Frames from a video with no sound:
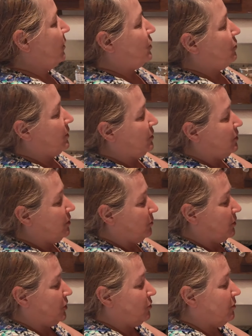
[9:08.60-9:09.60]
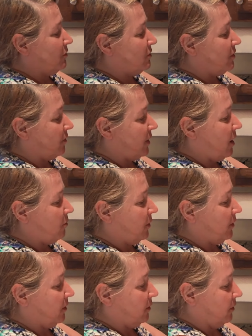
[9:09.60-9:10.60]
What you can do is you can start out
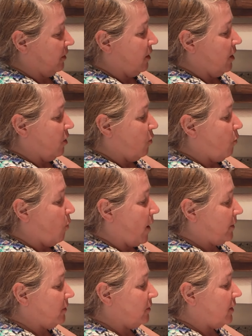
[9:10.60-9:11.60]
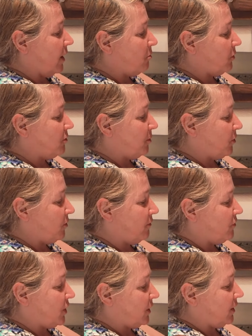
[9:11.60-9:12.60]
with 1 tablespoon
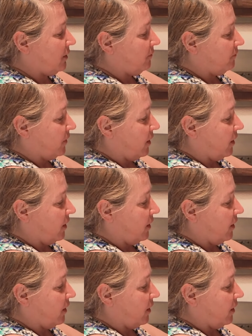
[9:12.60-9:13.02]
of chili,